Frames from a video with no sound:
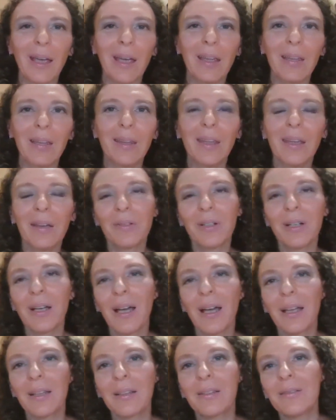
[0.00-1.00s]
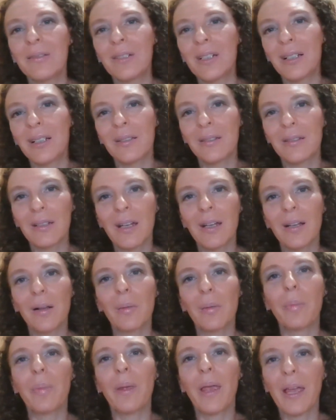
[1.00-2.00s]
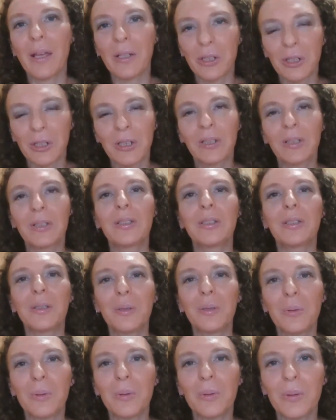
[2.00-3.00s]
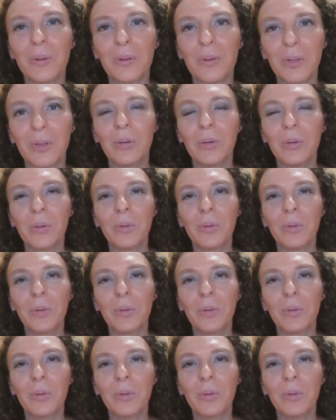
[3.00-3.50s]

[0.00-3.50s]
and never had real patience to